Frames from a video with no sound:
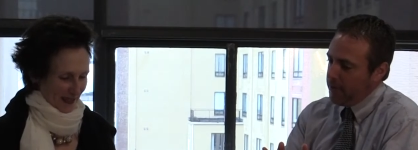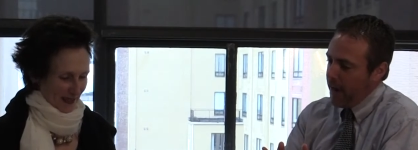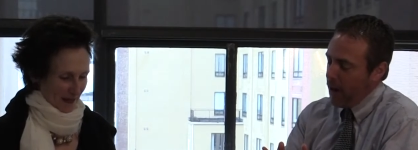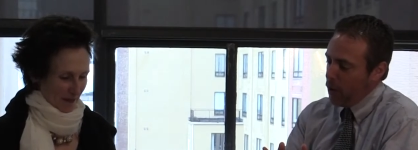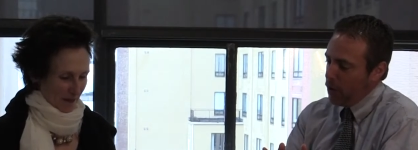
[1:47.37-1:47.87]
Speaker 1: of
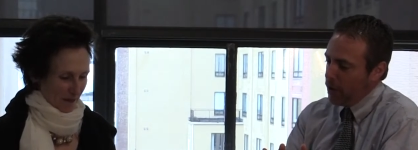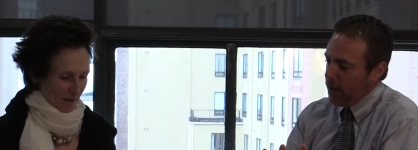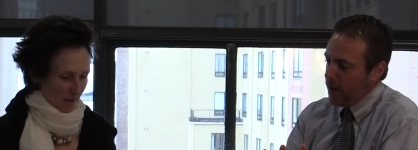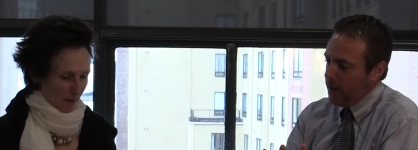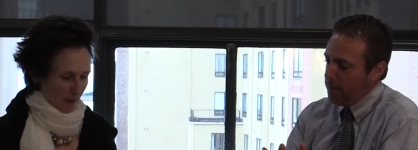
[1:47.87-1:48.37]
our
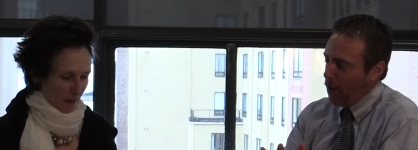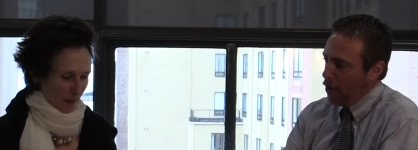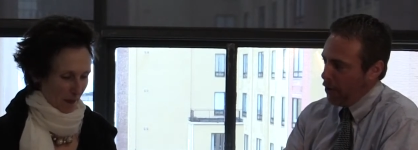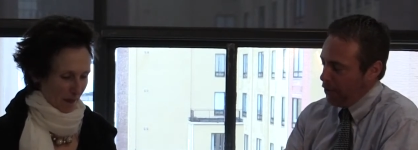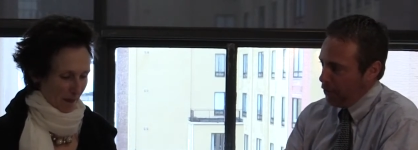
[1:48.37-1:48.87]
uh,
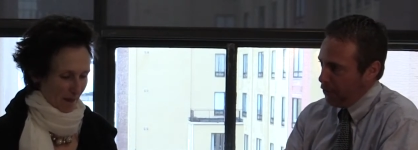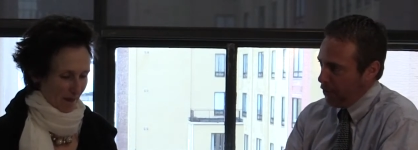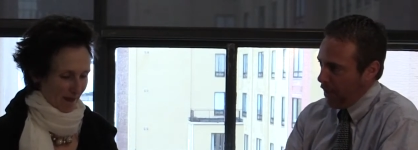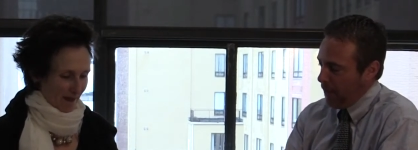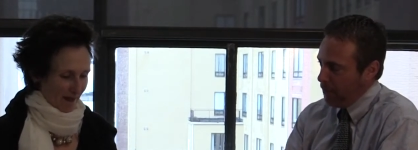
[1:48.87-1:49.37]
partners,
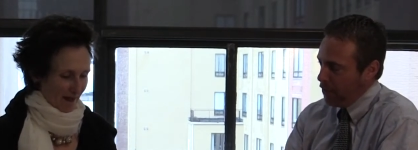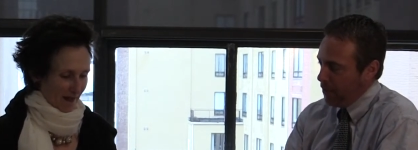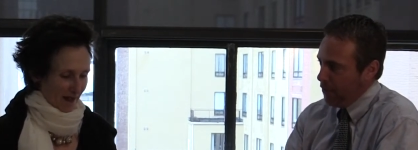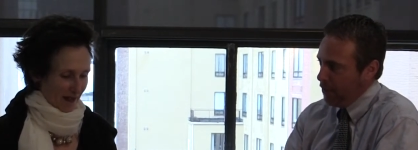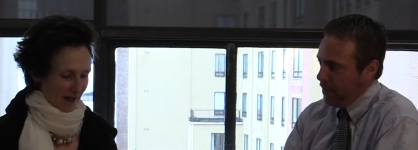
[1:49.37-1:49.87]
um,
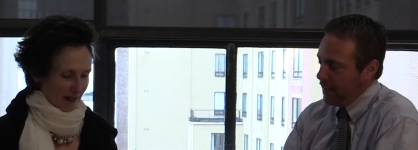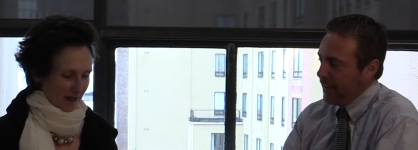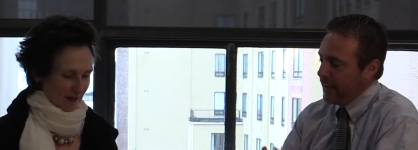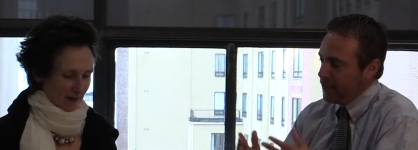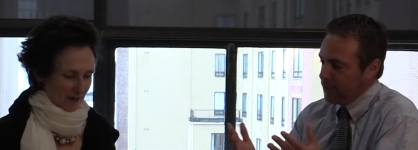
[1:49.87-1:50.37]
some of the
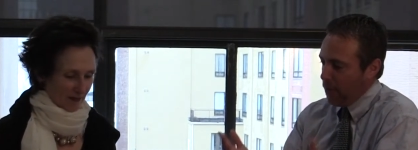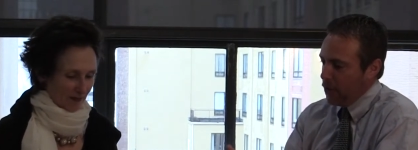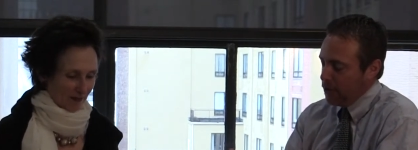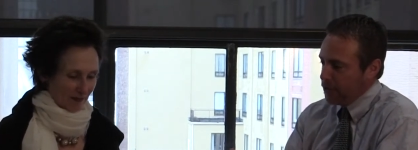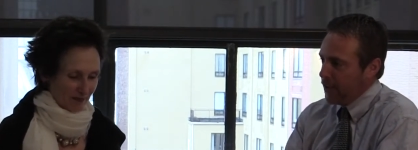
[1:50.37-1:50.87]
Alliance's
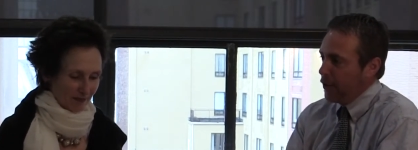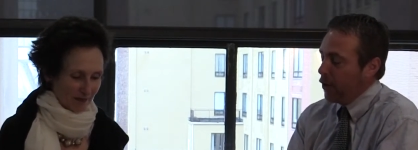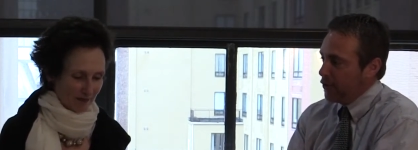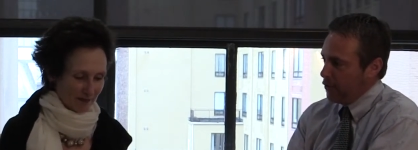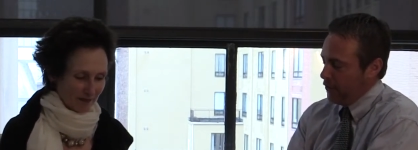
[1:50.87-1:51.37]
partners that are
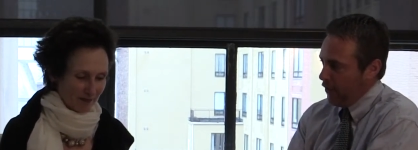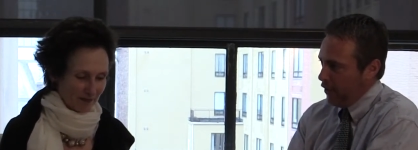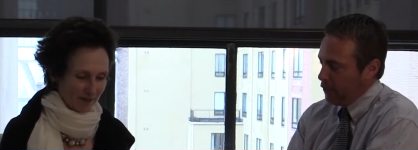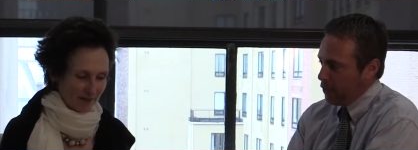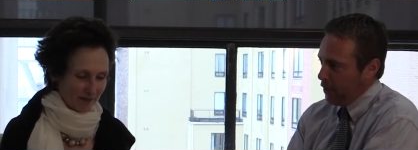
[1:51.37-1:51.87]
also
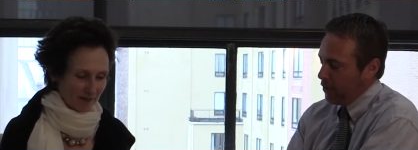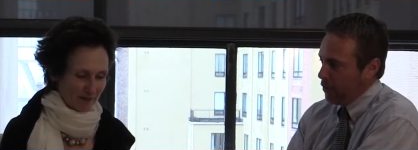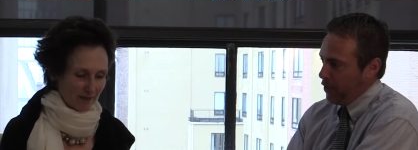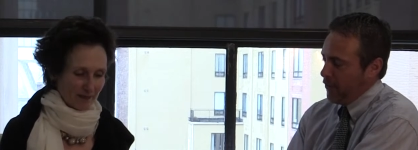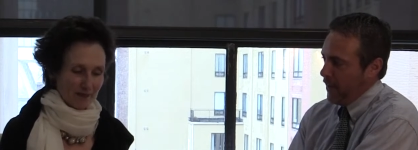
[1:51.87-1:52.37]
involved with,
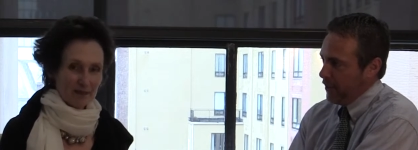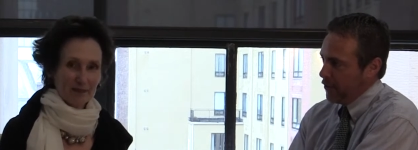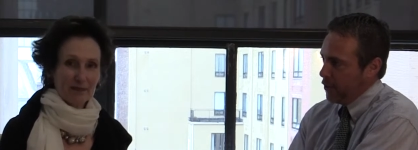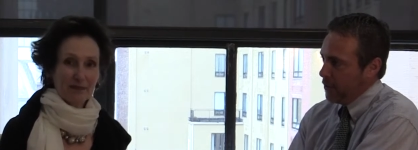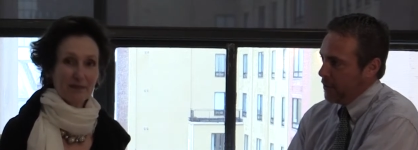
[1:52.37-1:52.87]
with the Fan
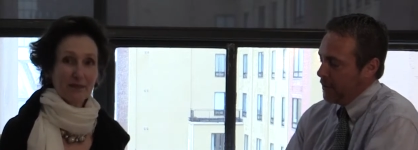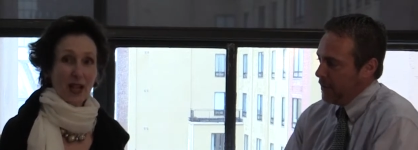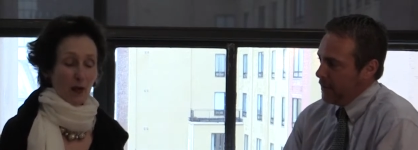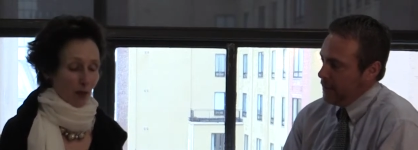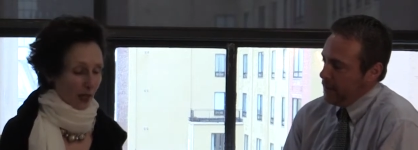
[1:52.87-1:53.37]
Zone.
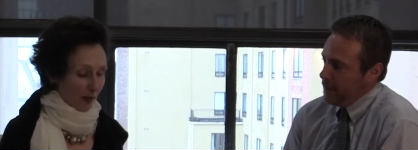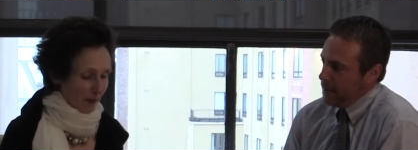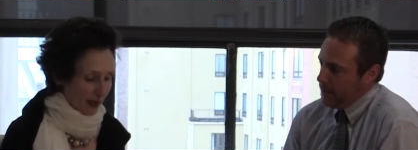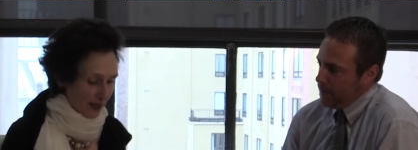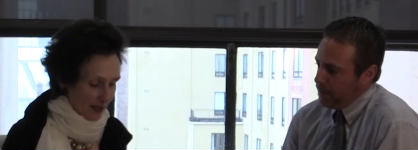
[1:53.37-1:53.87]
Speaker 2: Well, I have
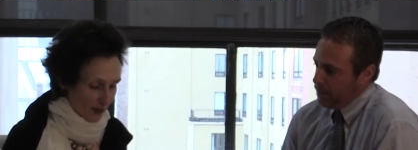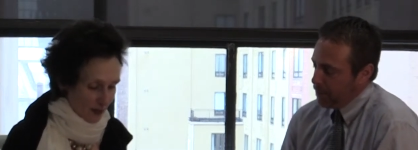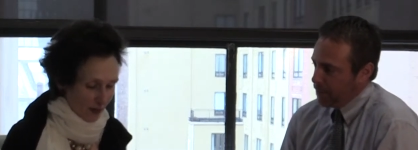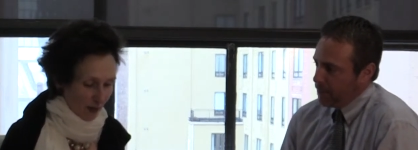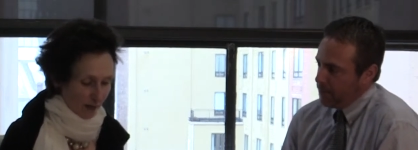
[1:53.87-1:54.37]
my list here,
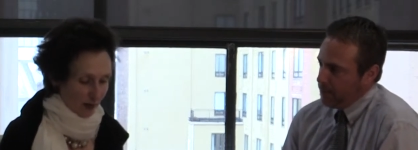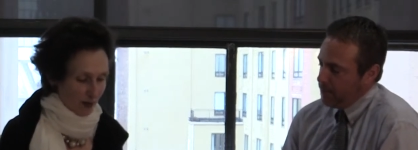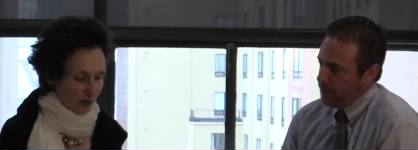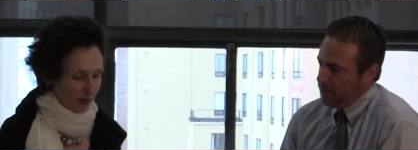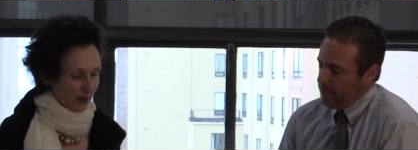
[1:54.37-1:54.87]
so I'm going
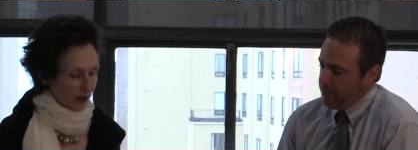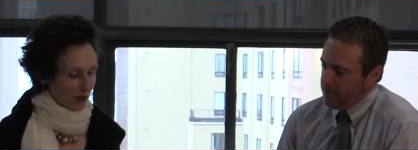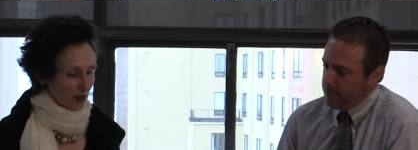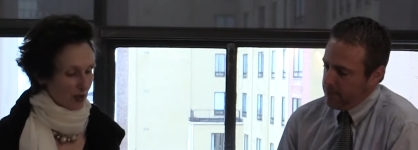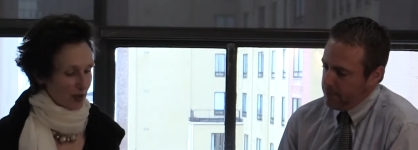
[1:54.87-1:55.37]
to do a little
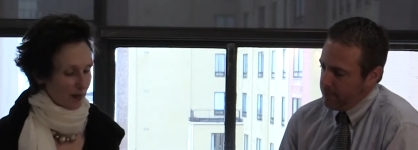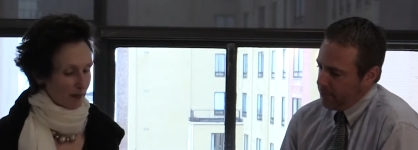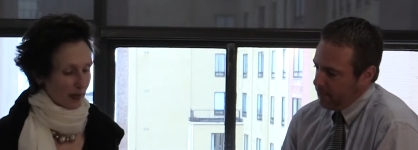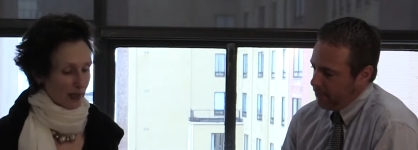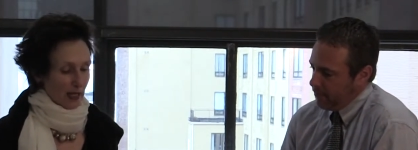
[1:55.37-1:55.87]
cheat sheet.
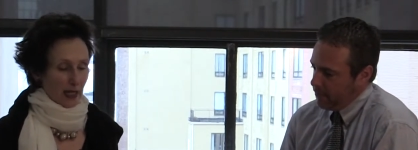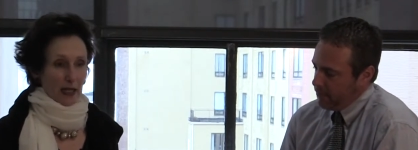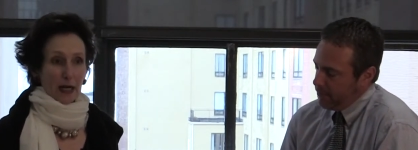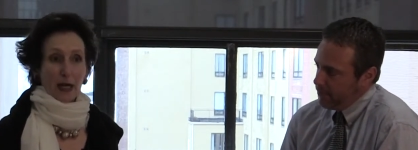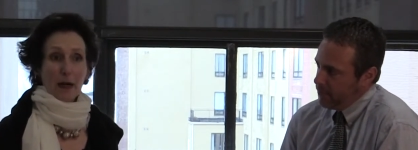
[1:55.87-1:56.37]
But
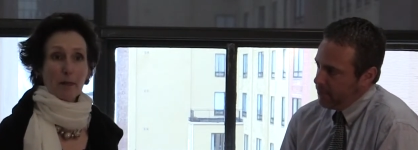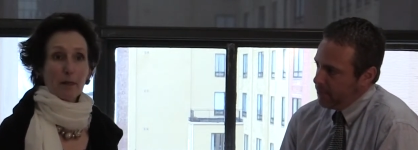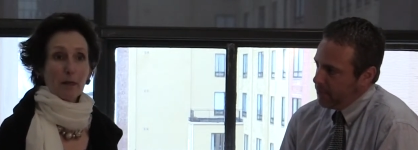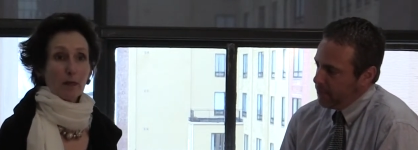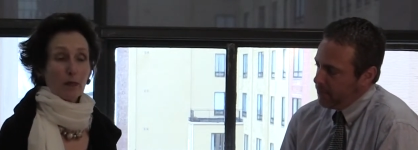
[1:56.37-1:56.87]

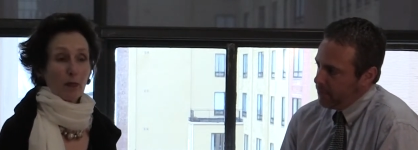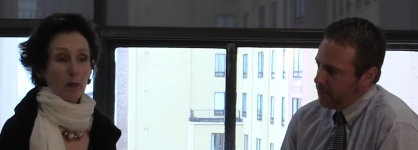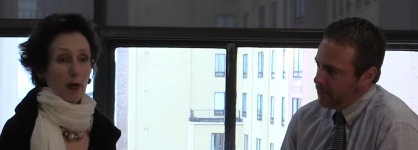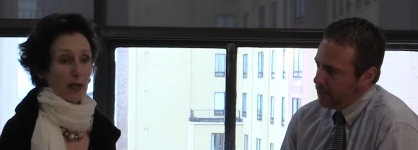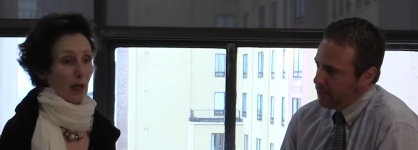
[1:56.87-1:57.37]
um,
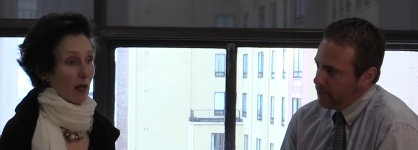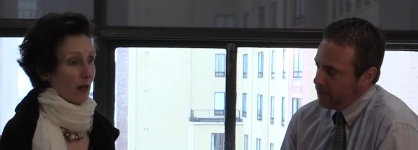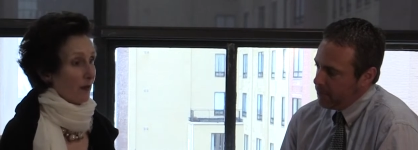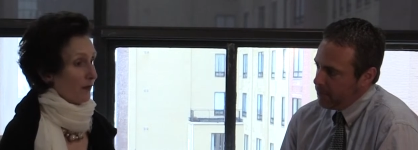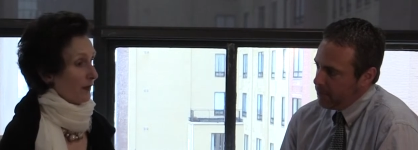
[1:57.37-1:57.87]
one
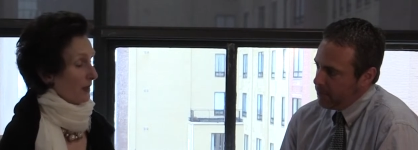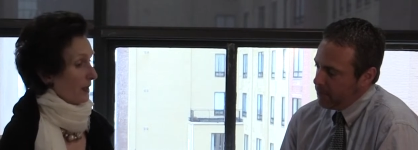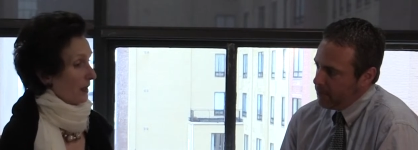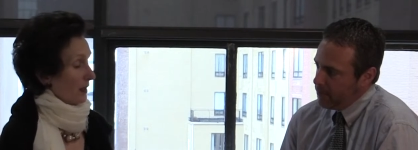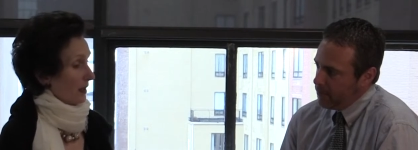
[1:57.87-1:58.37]
of
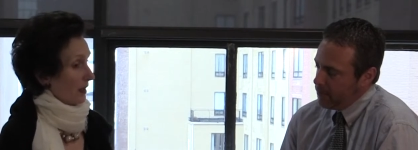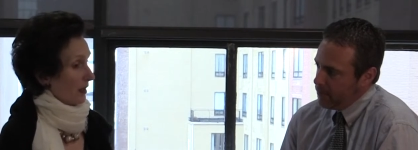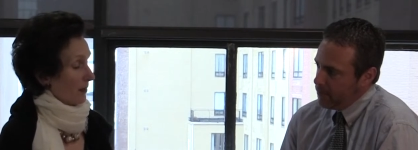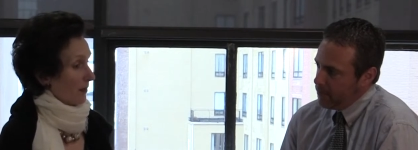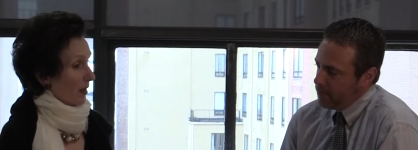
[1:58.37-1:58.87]
the,
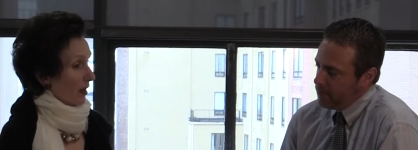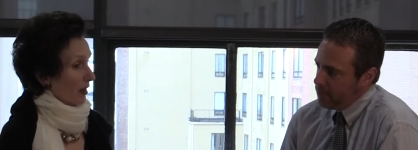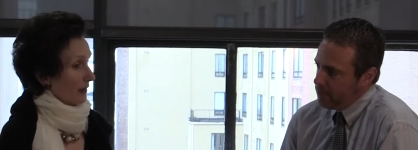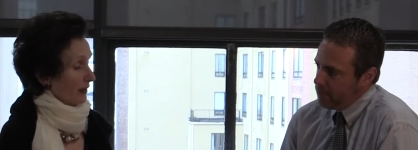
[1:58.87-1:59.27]
um, our